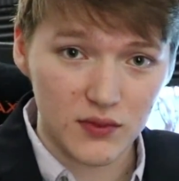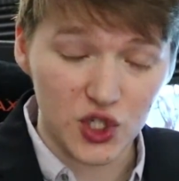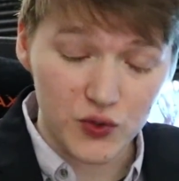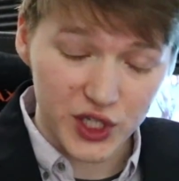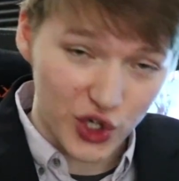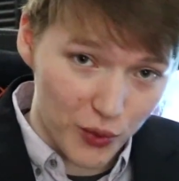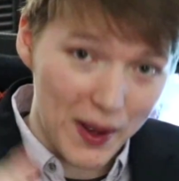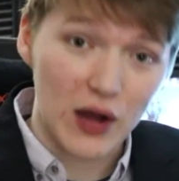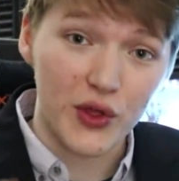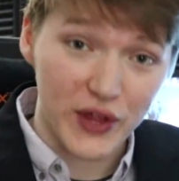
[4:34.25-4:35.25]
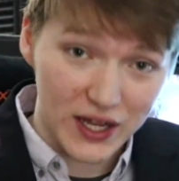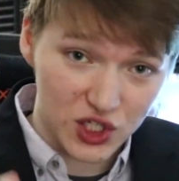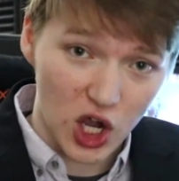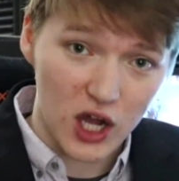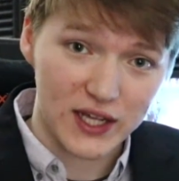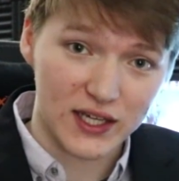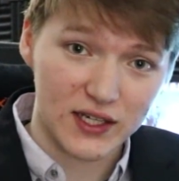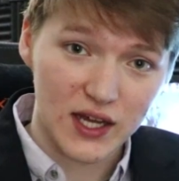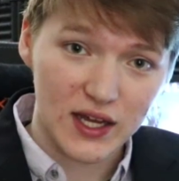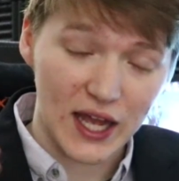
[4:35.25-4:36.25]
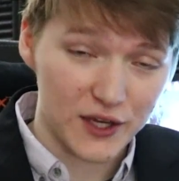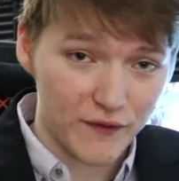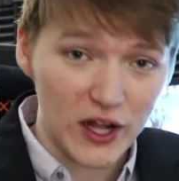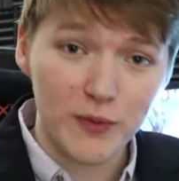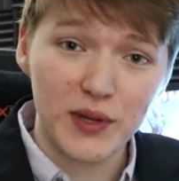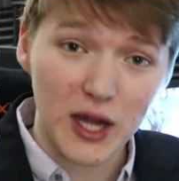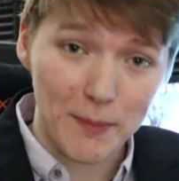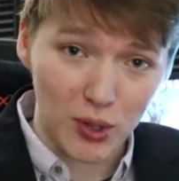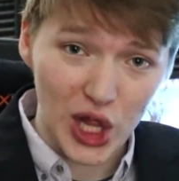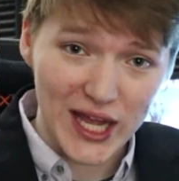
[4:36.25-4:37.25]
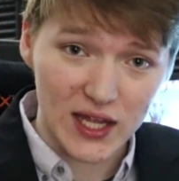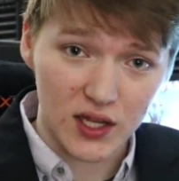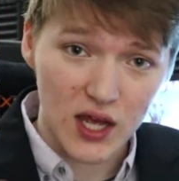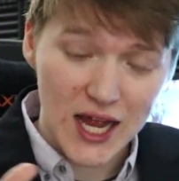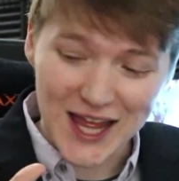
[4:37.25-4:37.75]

using your mouth and talking and developing a plan,